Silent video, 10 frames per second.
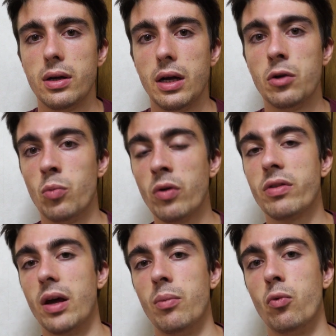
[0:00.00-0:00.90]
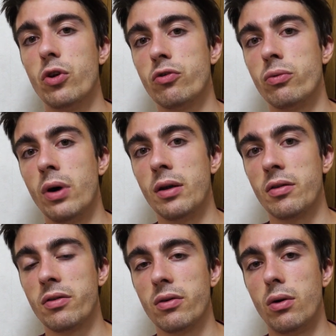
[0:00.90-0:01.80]
And among them, which
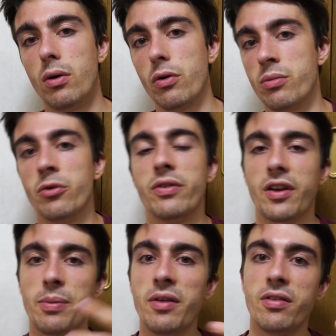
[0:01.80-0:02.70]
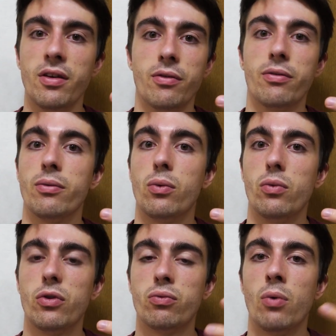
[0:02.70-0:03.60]
ones are the most expensive?
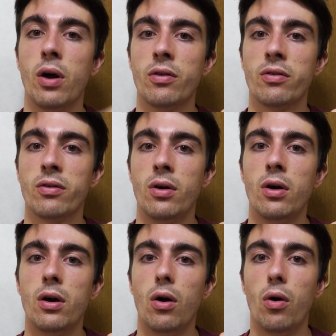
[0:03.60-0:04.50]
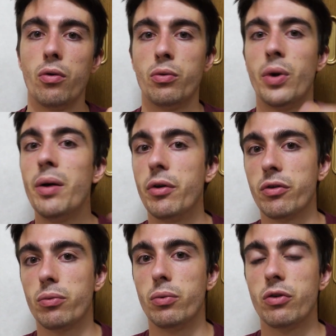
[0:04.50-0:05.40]
Which ones are the rarest?